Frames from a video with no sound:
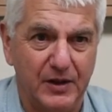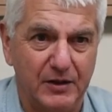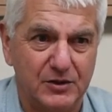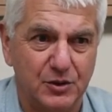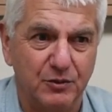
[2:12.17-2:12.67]

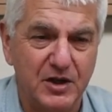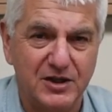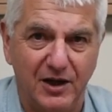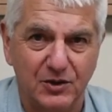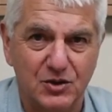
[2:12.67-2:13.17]
It's a
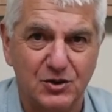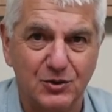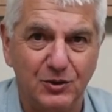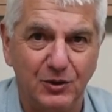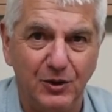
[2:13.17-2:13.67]
retail
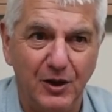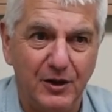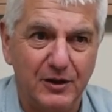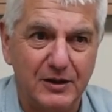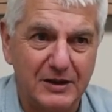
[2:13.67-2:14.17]
store,
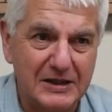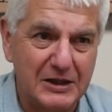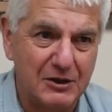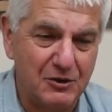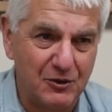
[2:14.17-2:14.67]

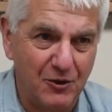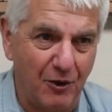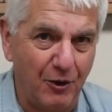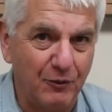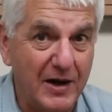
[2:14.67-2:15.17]

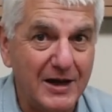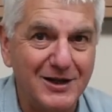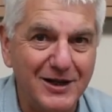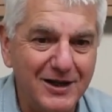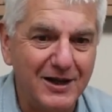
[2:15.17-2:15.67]
not around
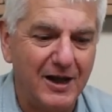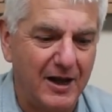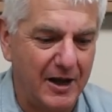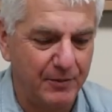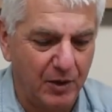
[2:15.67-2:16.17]
here.
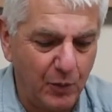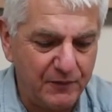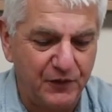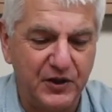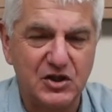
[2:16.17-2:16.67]
I went
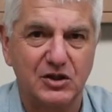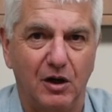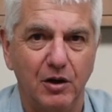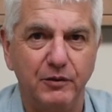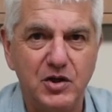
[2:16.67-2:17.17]
for this
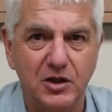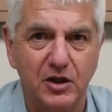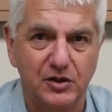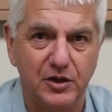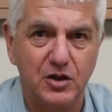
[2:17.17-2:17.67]
style originally
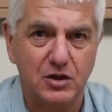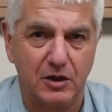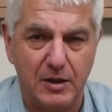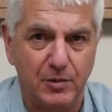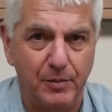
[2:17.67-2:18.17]
because I used
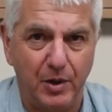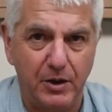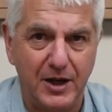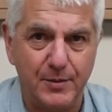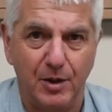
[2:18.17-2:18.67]
it in my
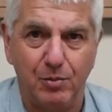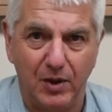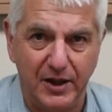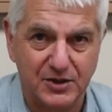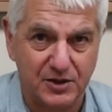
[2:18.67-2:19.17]
boat and my
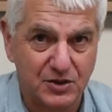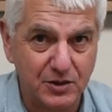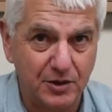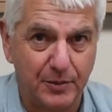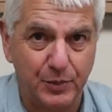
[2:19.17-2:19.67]
plane, so it
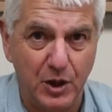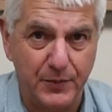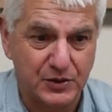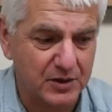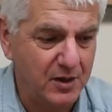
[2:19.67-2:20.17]
suited the
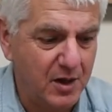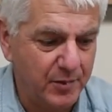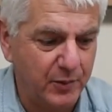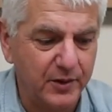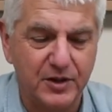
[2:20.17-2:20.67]
purpose.
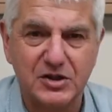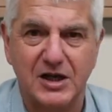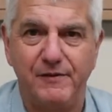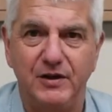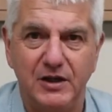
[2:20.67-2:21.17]
But when I
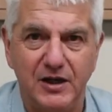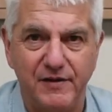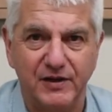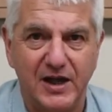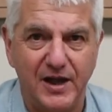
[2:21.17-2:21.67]
discovered it didn't
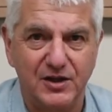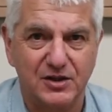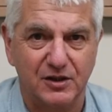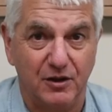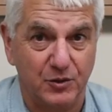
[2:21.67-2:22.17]
have a
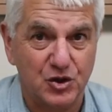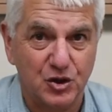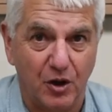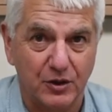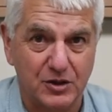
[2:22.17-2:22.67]
canister, I was shocked.